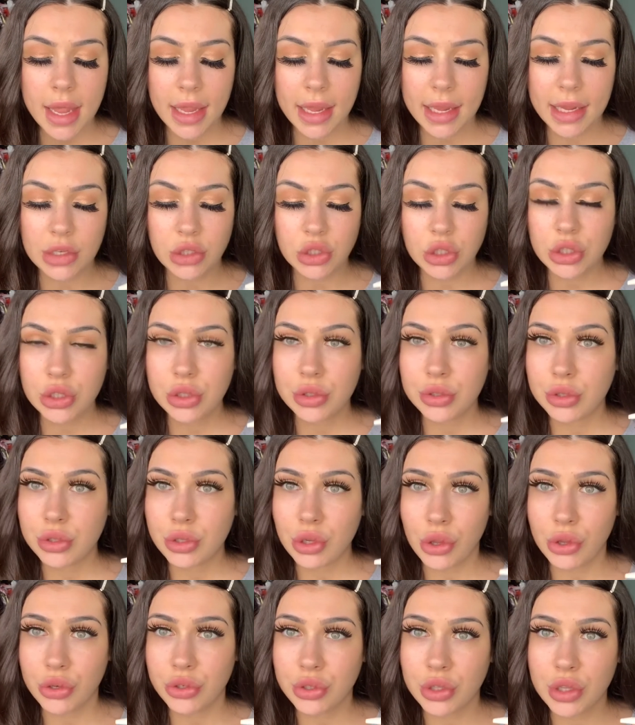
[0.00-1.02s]
it just
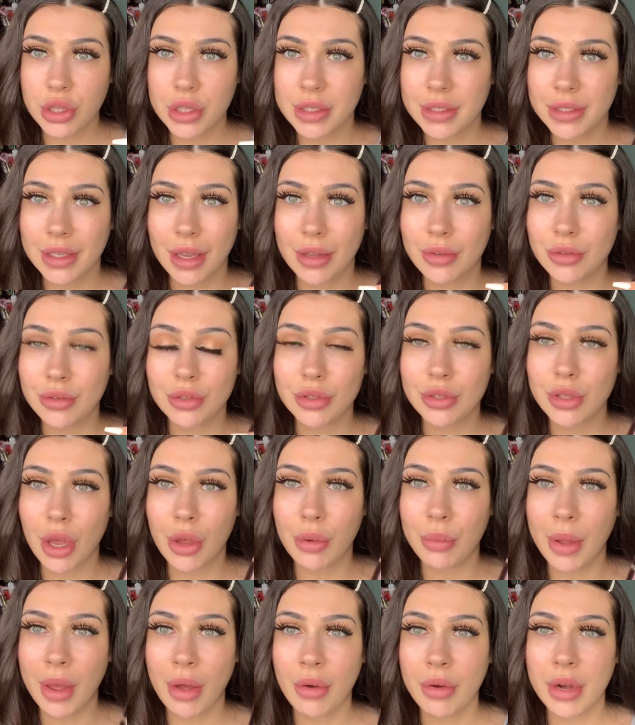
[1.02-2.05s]
took to the skin so
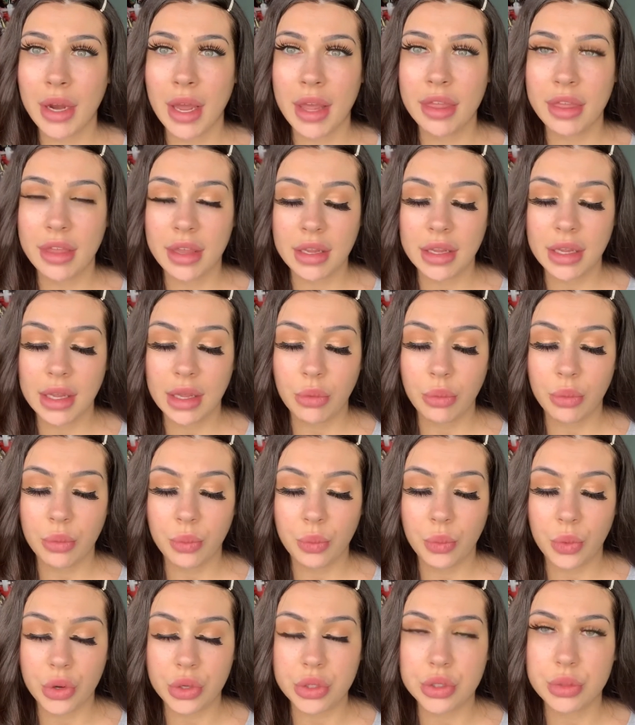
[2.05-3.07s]
well, and I think it
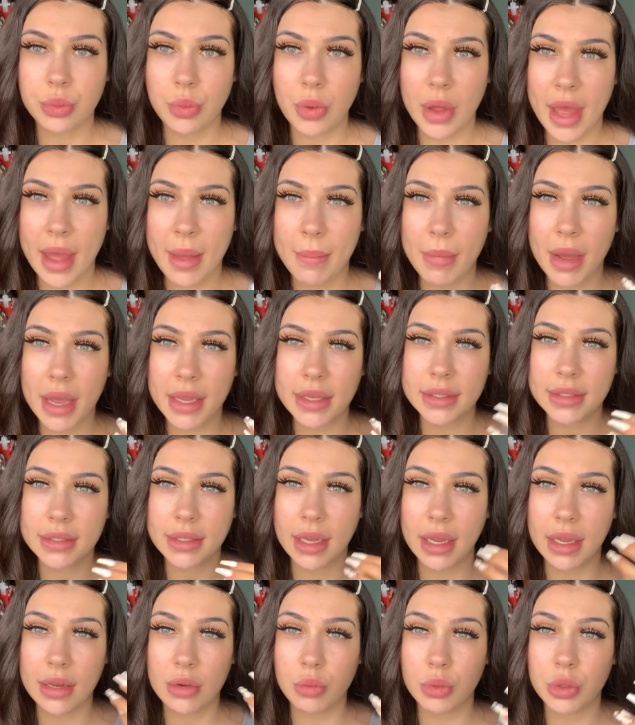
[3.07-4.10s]
was where my
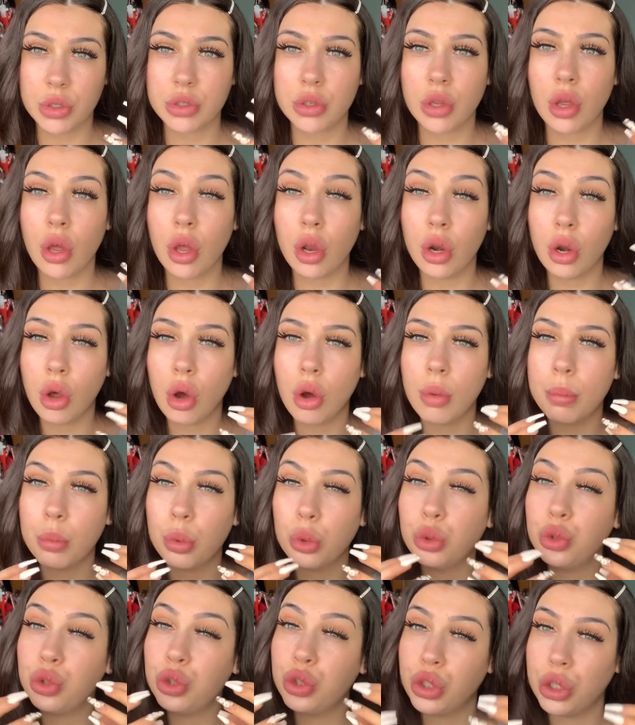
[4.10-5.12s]
skin was a lot
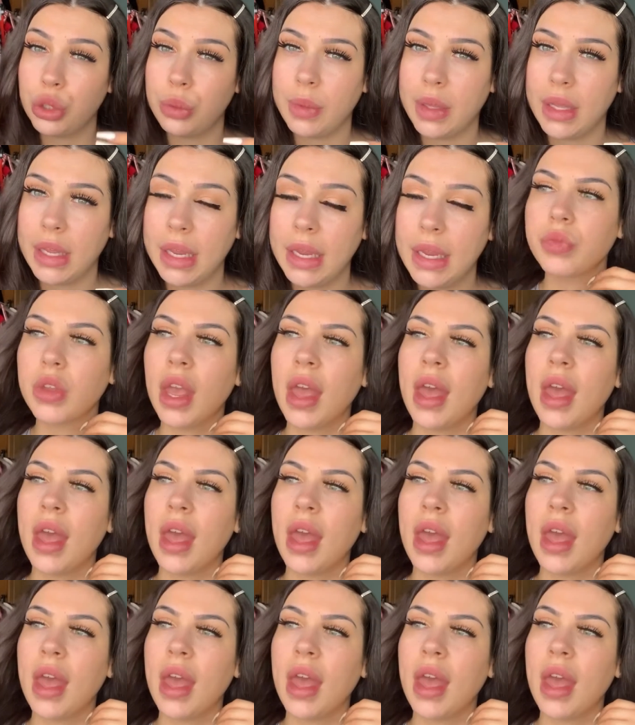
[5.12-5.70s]
more dewy,